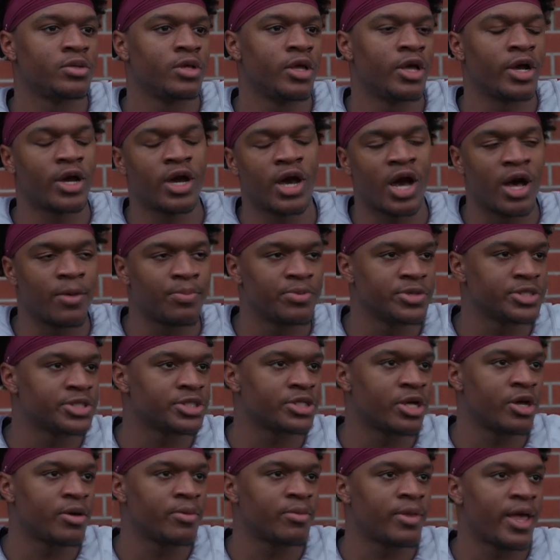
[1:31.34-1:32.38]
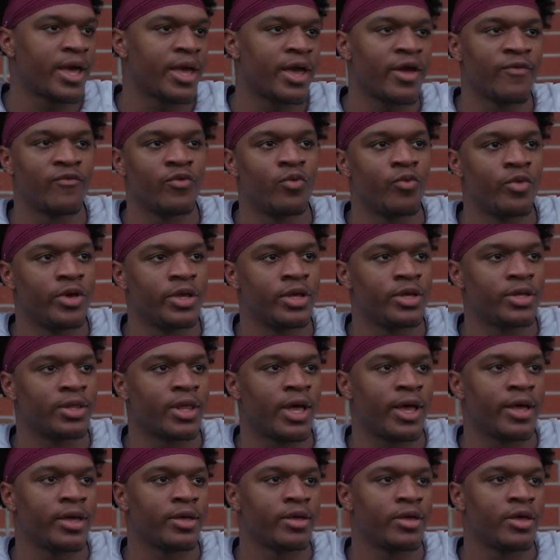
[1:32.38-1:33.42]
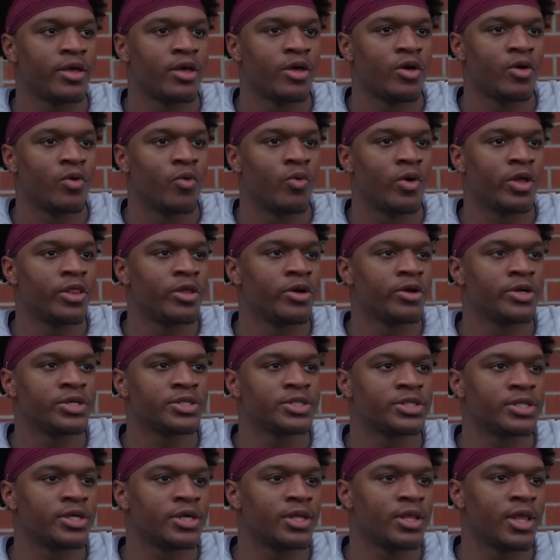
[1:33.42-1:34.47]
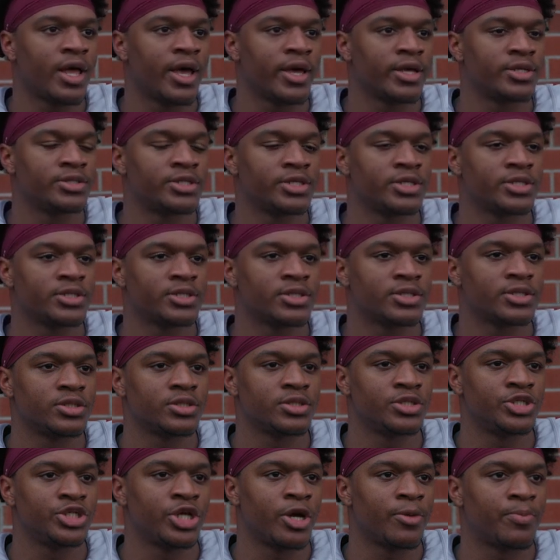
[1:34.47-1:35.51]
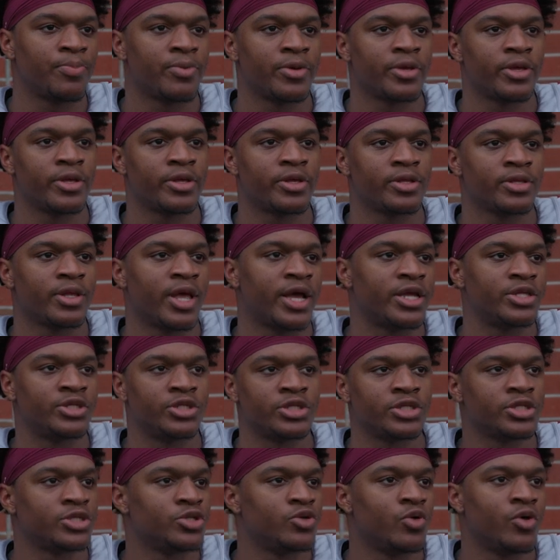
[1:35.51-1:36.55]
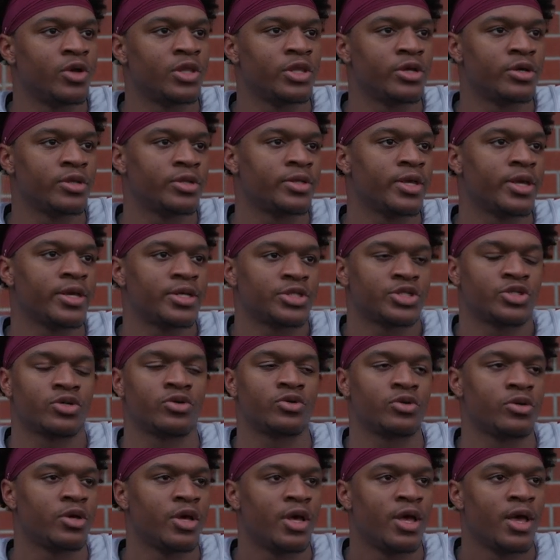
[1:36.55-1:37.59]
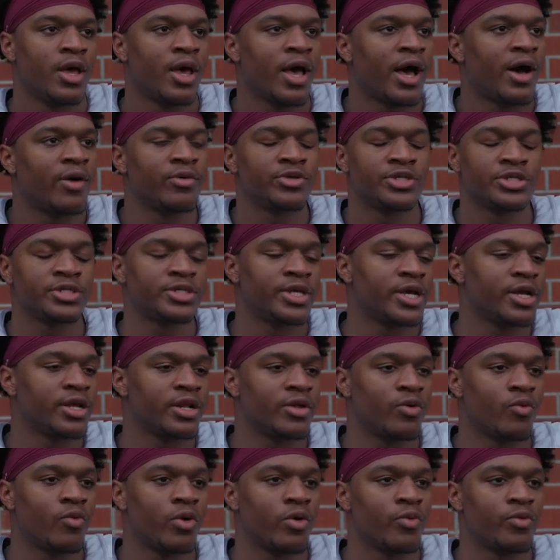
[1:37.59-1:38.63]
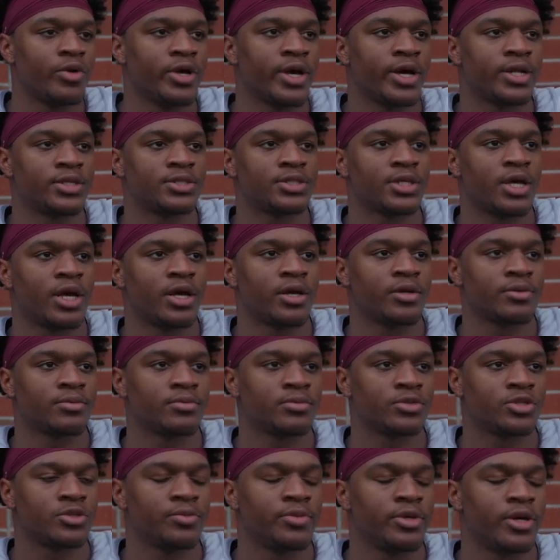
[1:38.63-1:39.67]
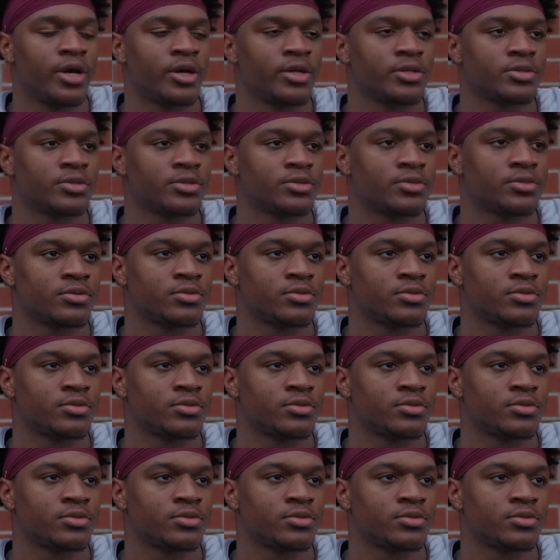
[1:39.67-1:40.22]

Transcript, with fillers: accomplish something like every week, like whether it's in like just jumping, like just doing little things. So I was just taking it one week at a time, to be honest.